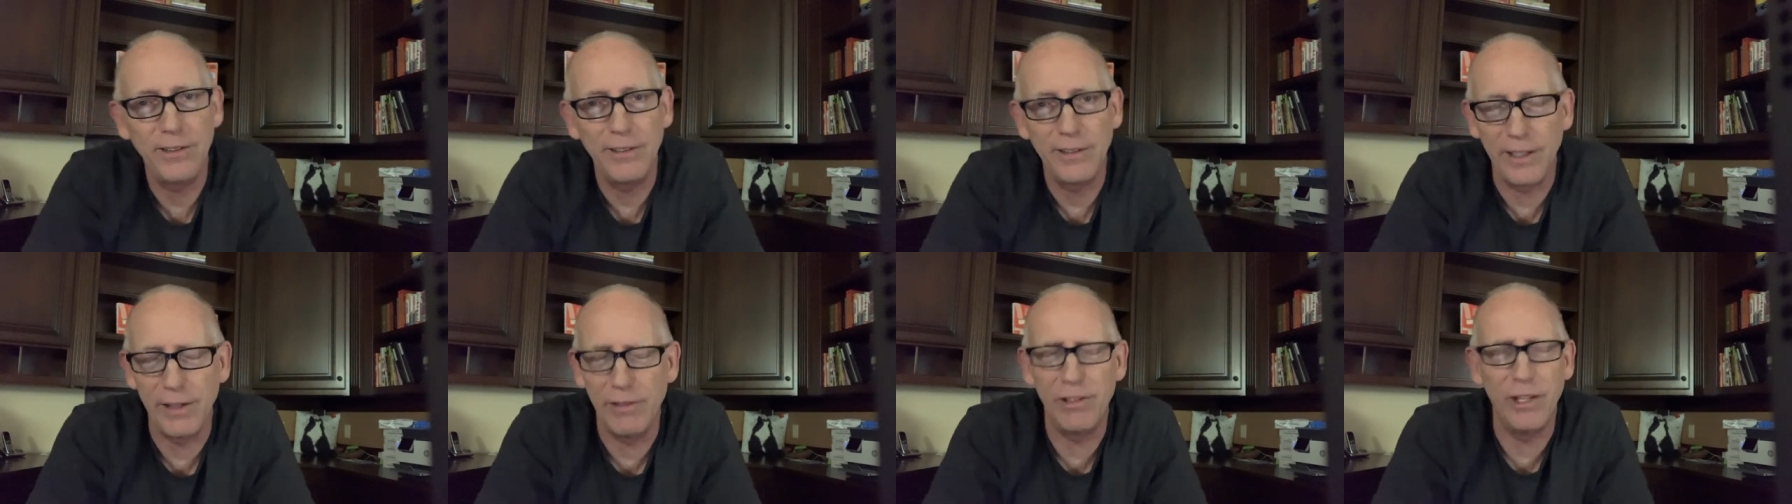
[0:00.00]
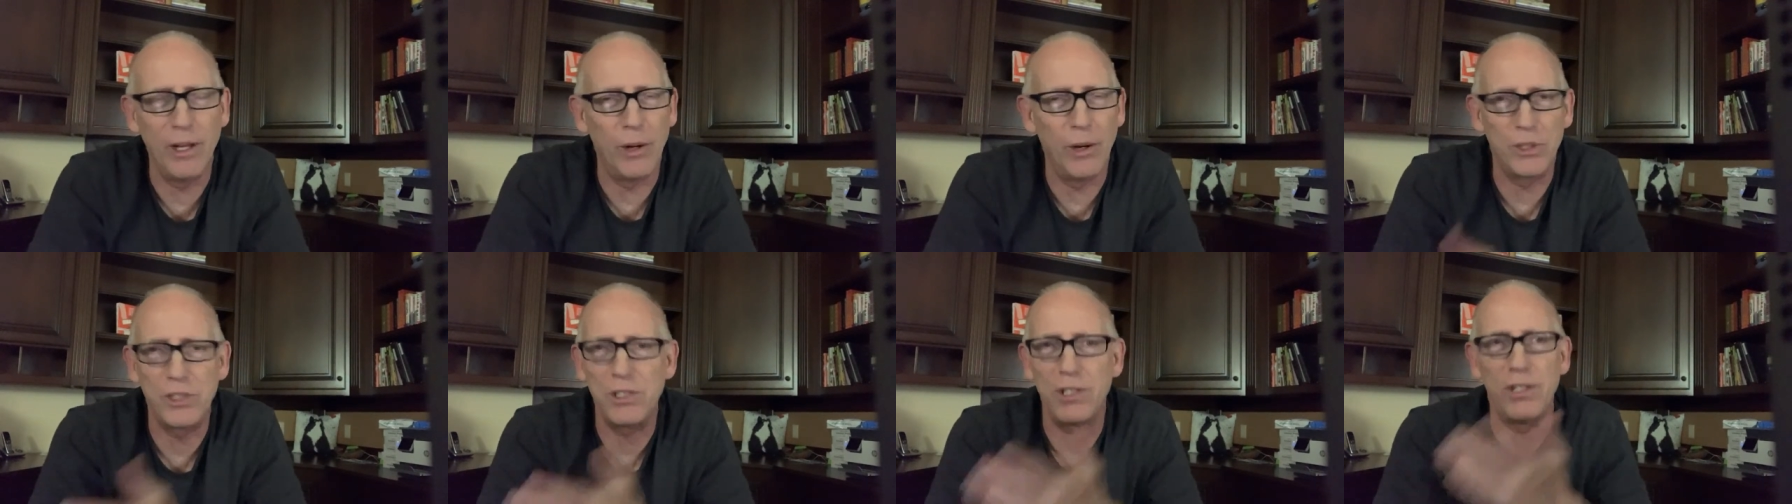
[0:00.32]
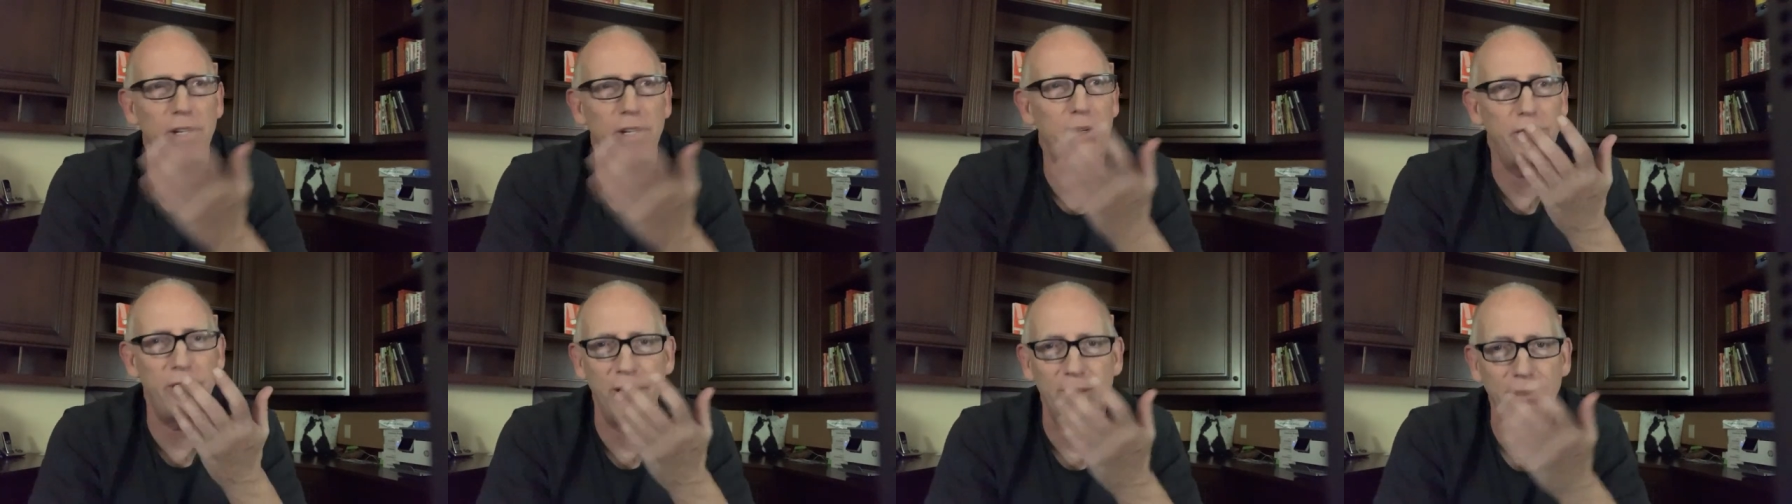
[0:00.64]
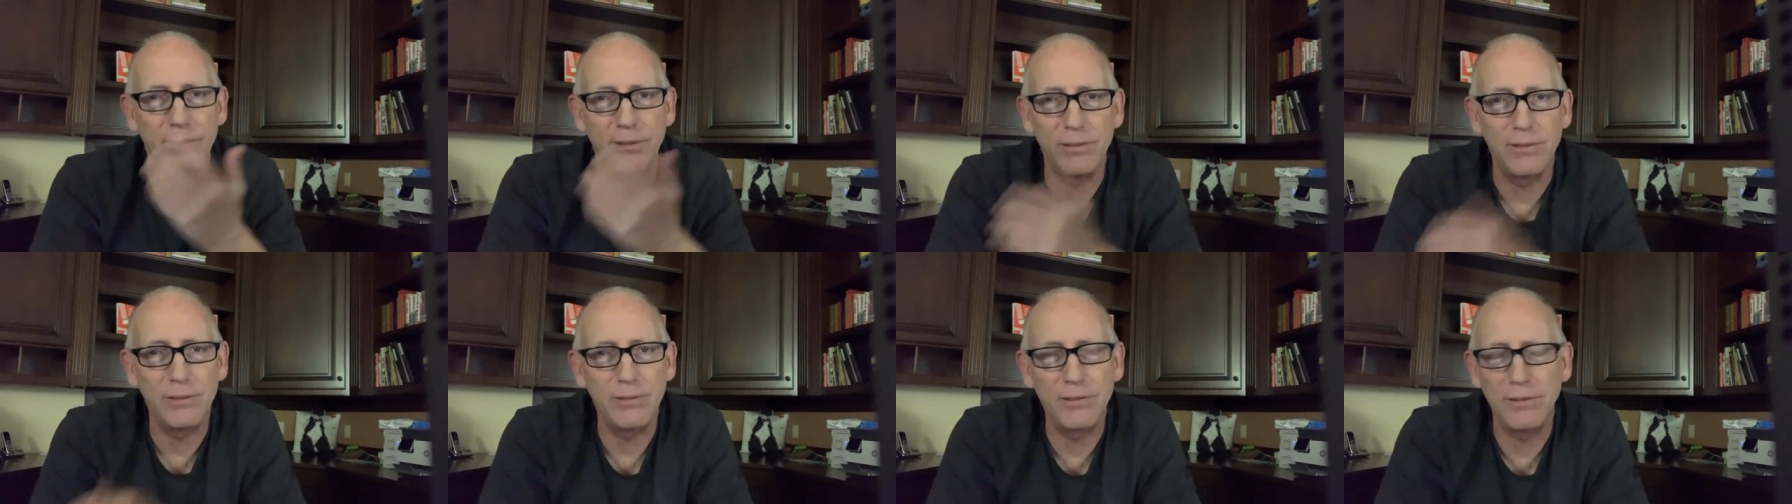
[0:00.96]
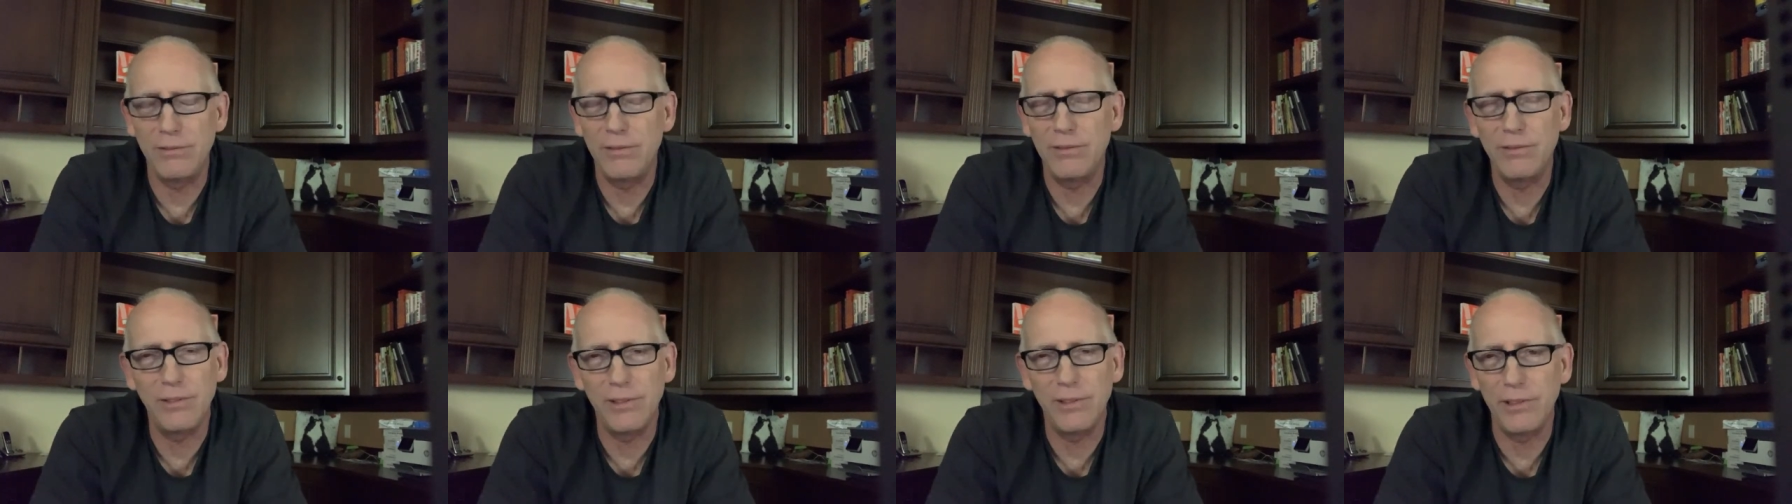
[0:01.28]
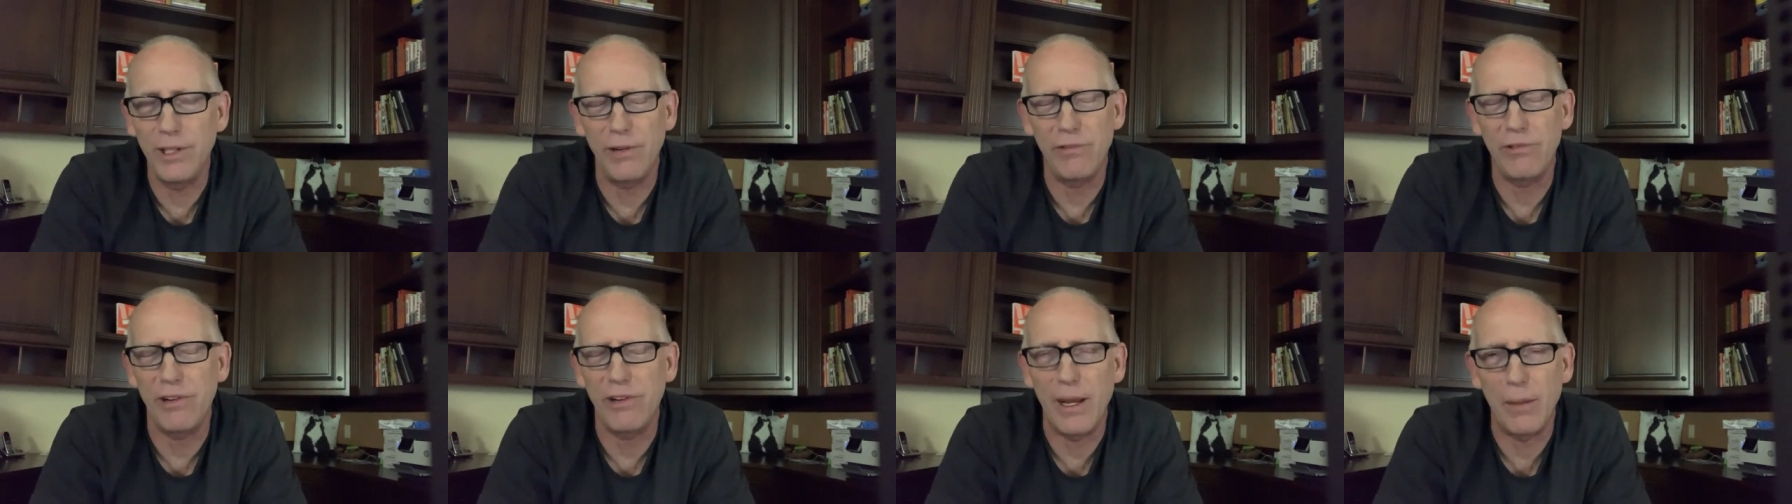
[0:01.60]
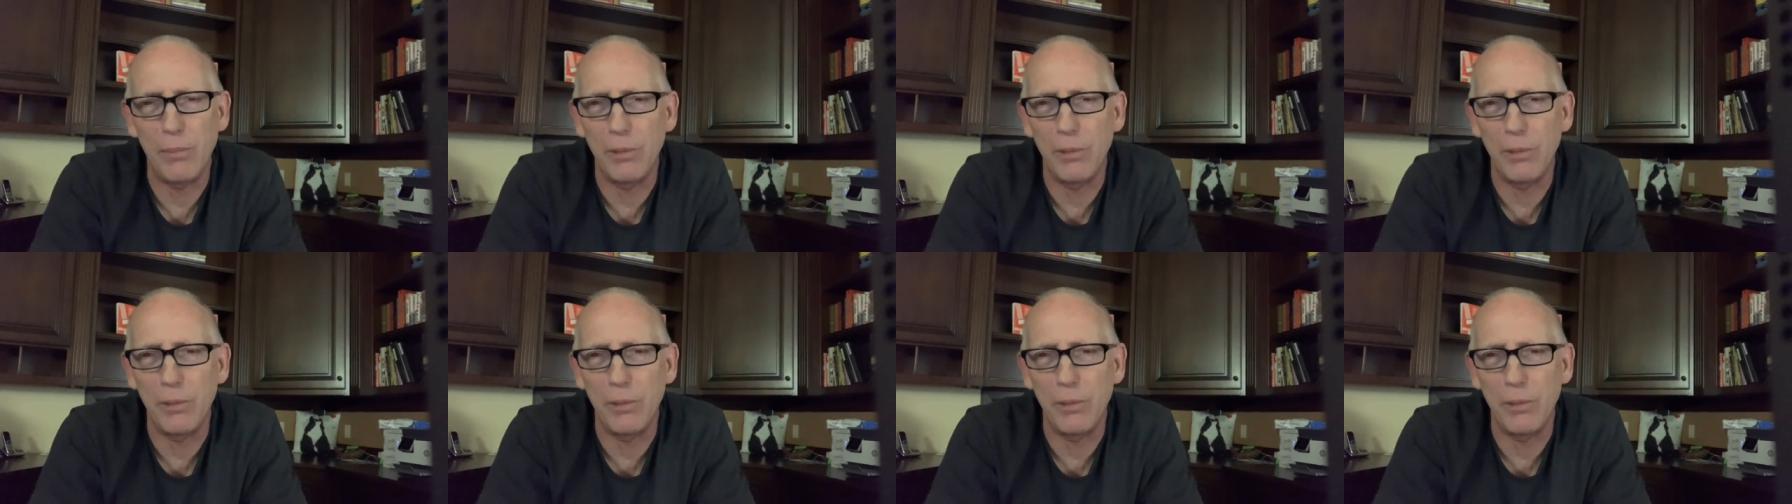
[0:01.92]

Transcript: even though it's a different, different